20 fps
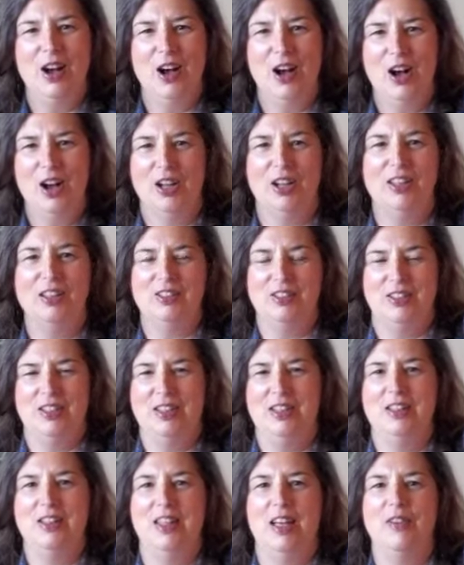August
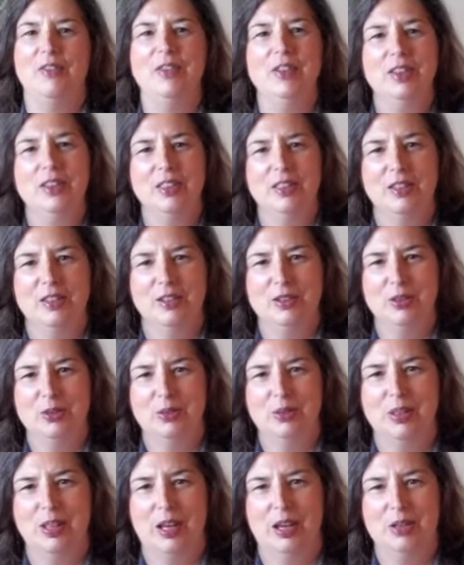11th,
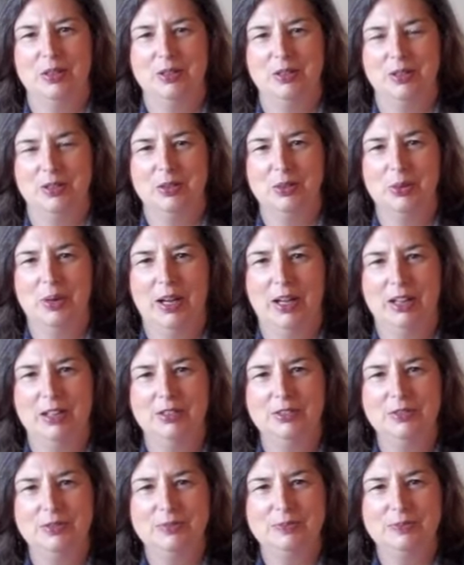2012.